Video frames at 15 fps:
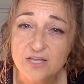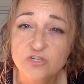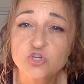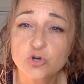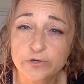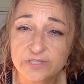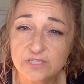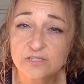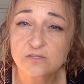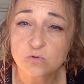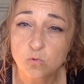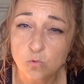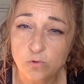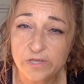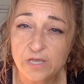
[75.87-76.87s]
during the
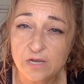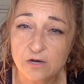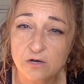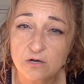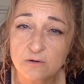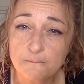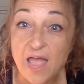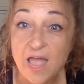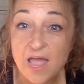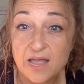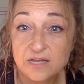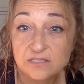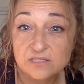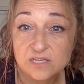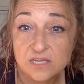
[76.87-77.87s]
school year
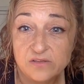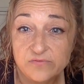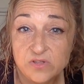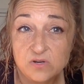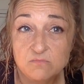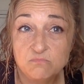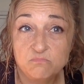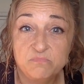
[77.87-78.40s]
and even